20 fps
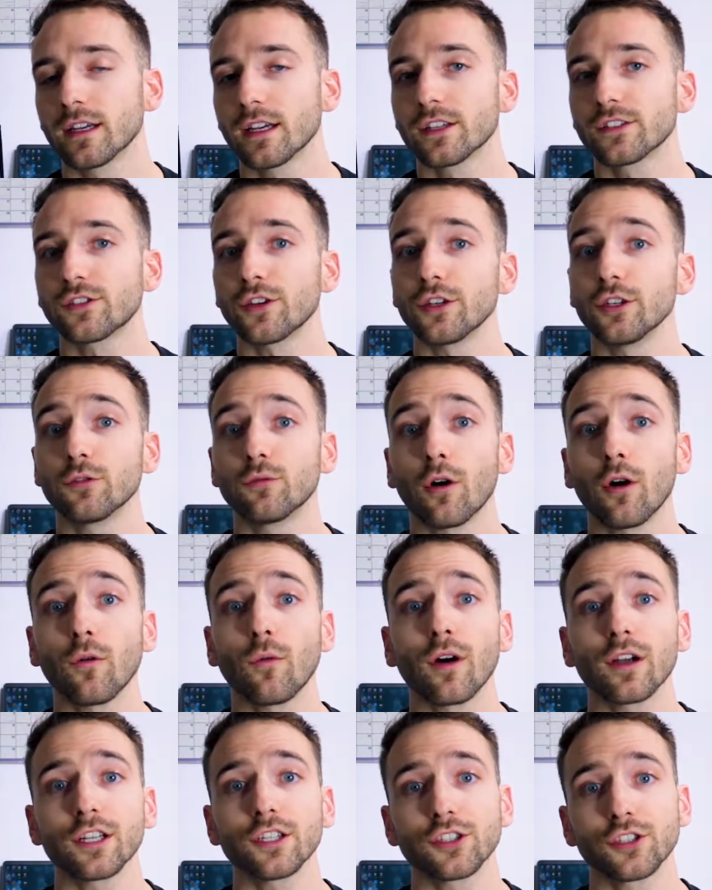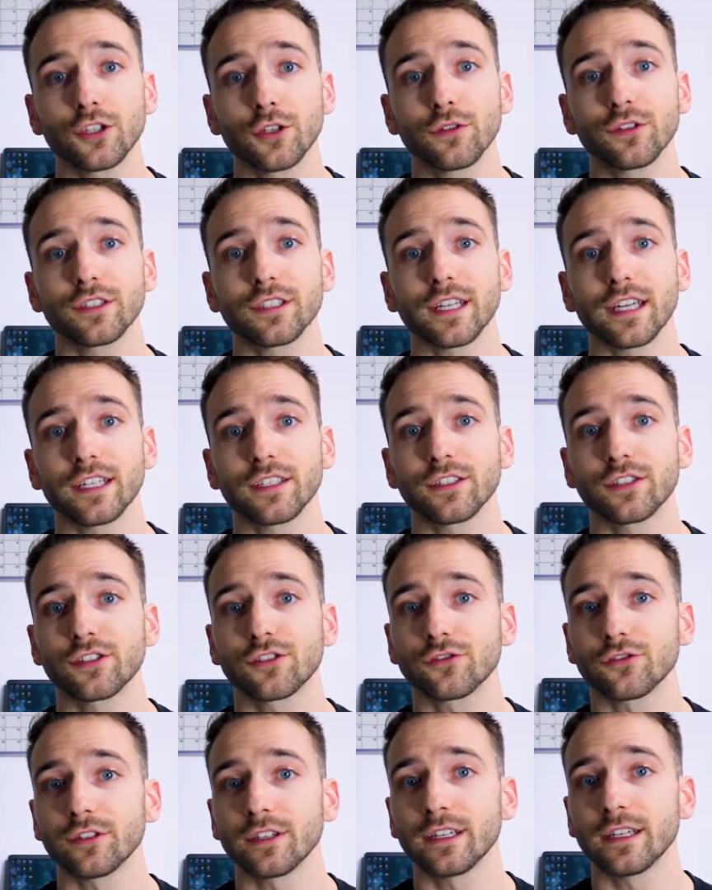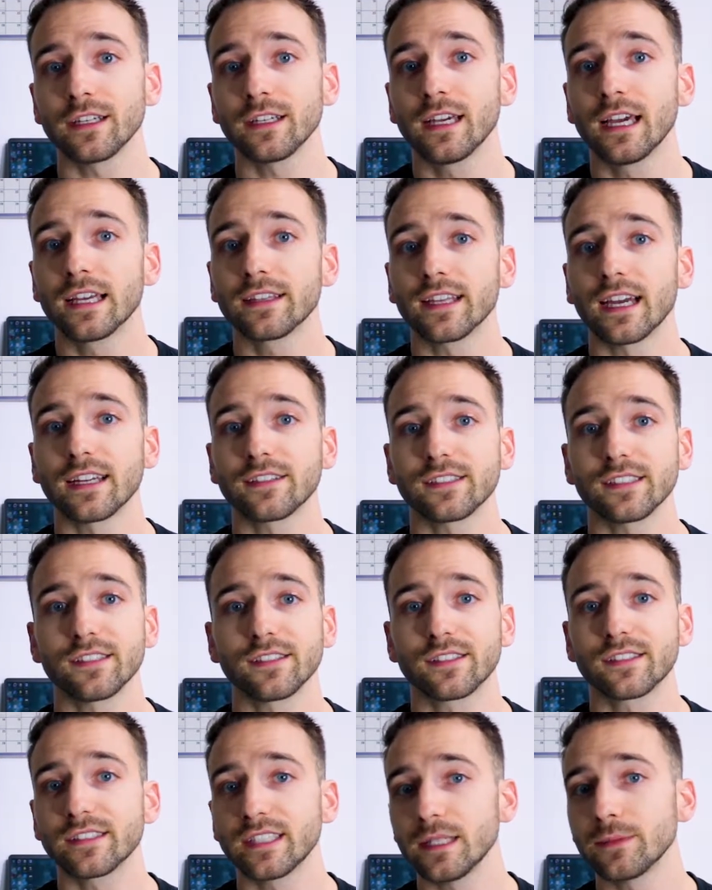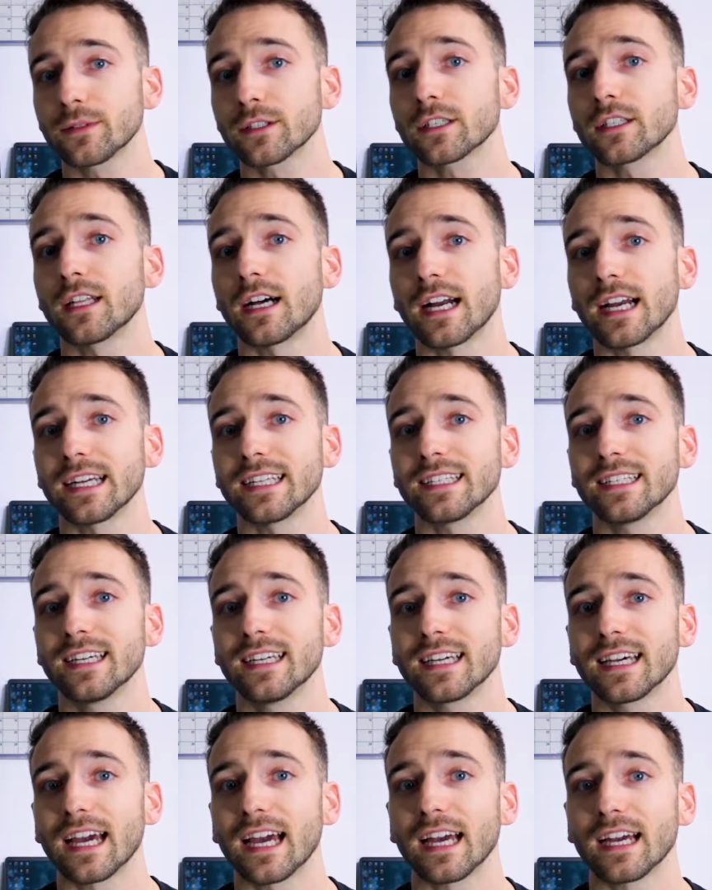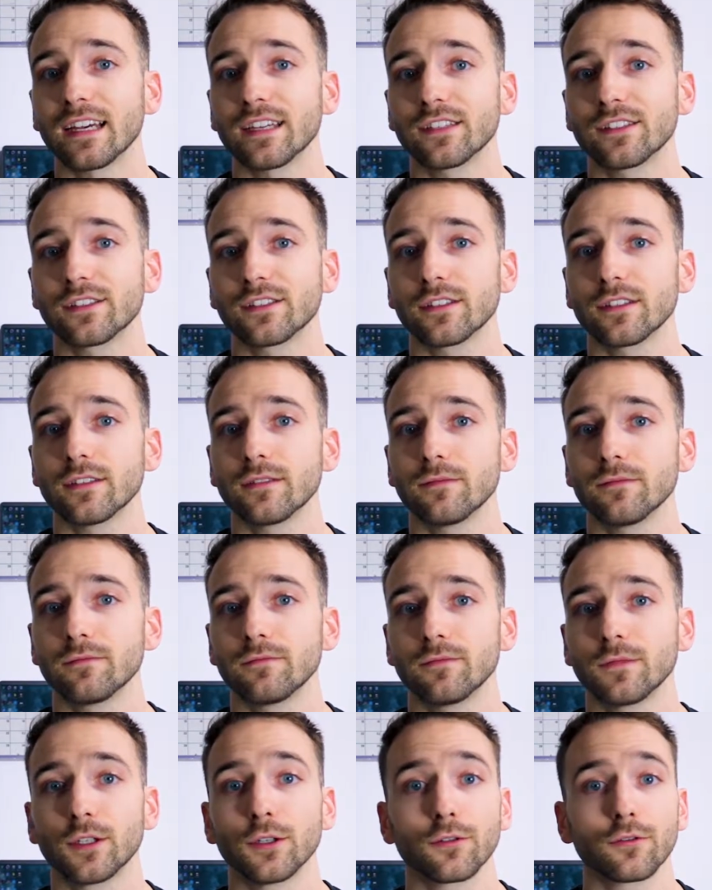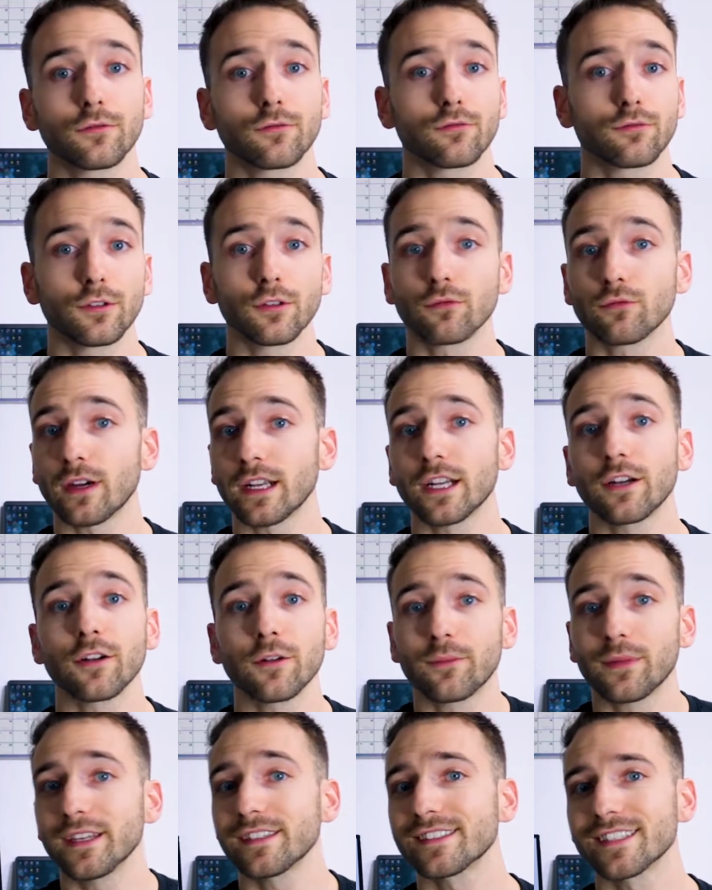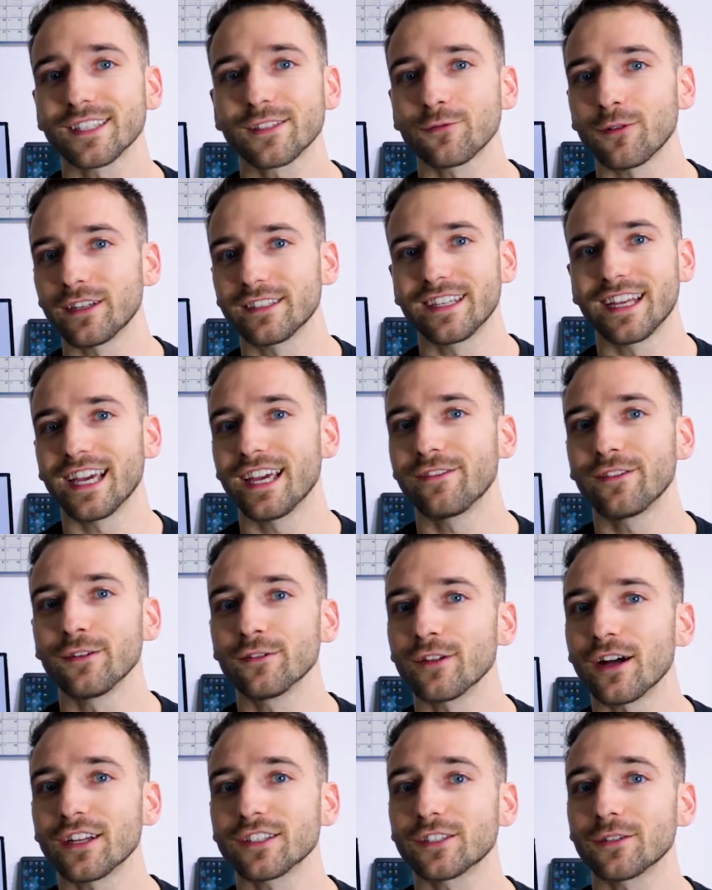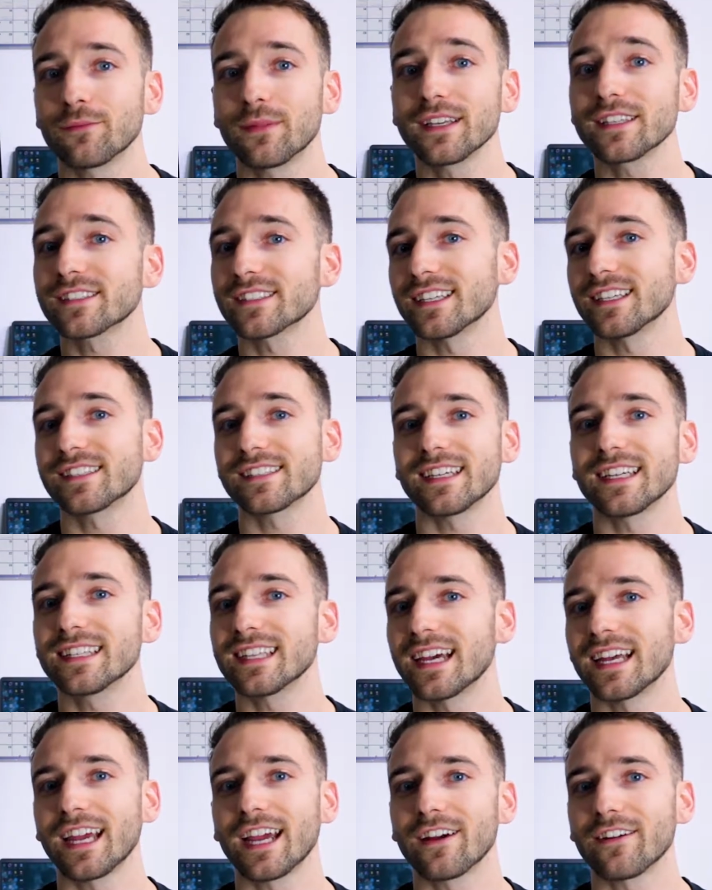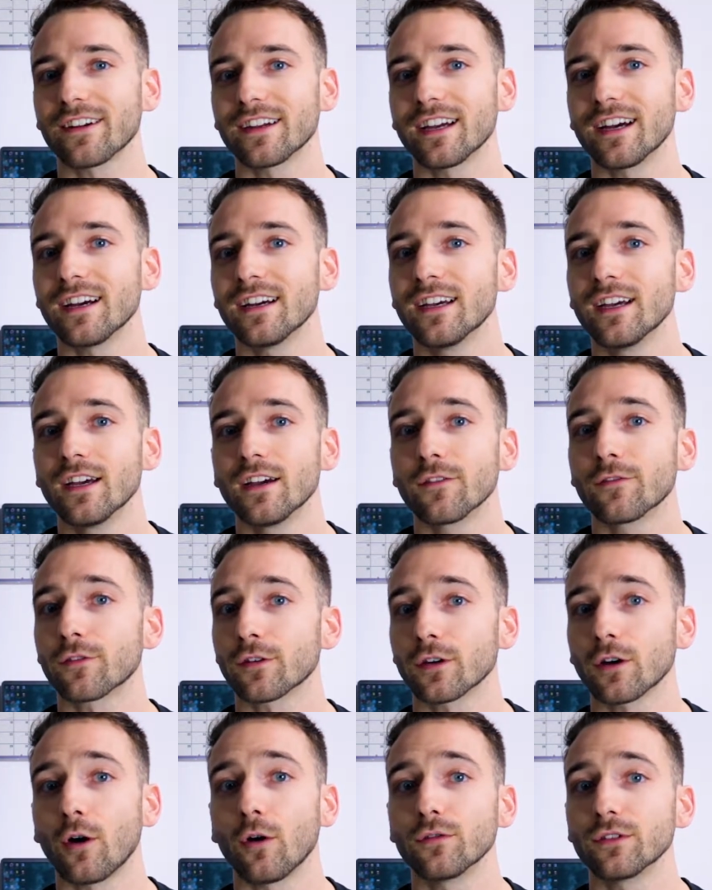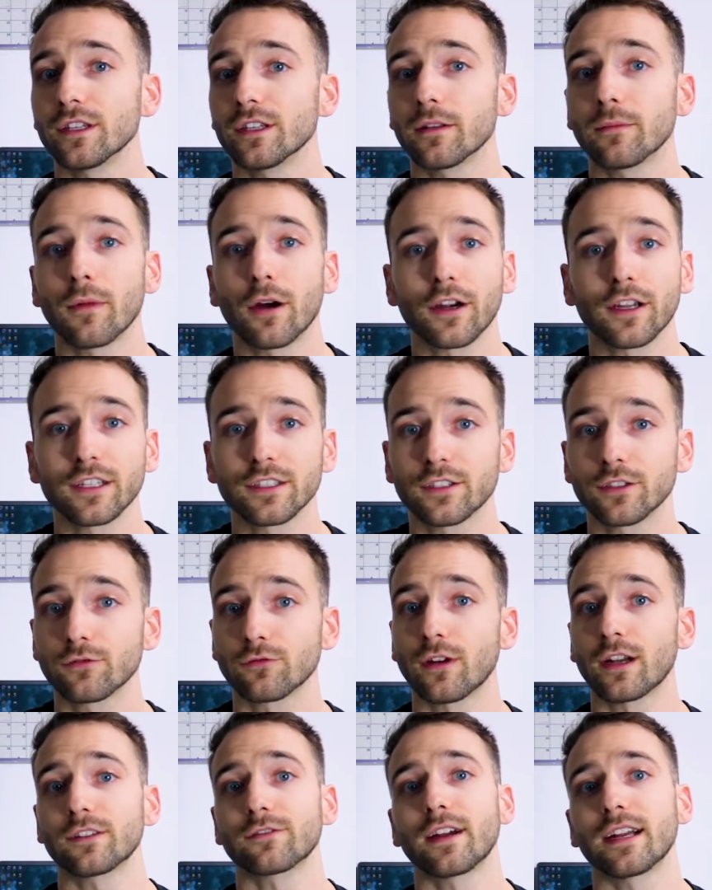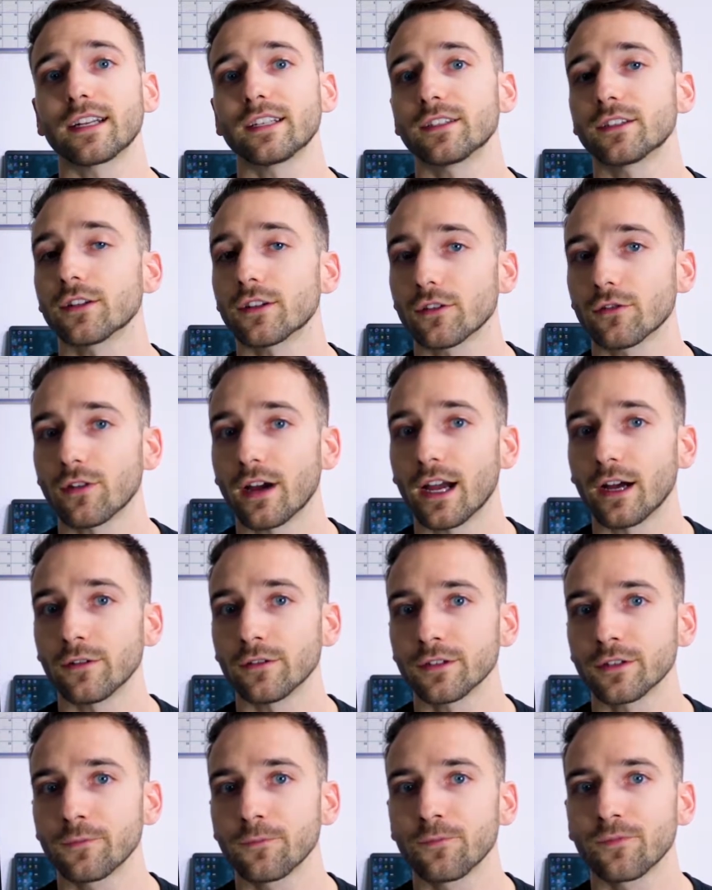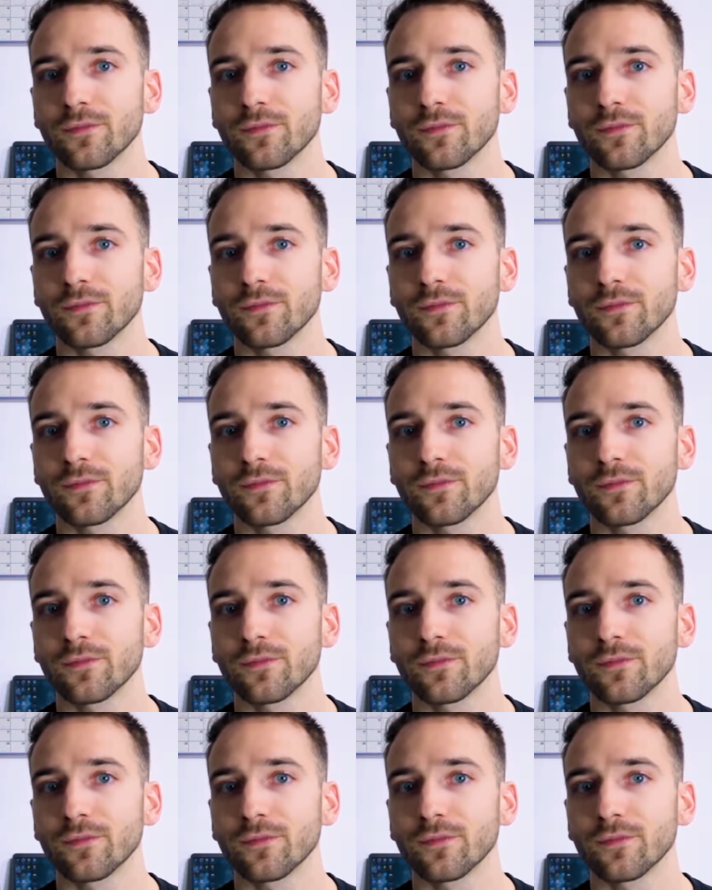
So you won't want to choose an industry that's in steep decline, as you'll run out of business one day if you launch a business in that area for only the market to run right into the ground.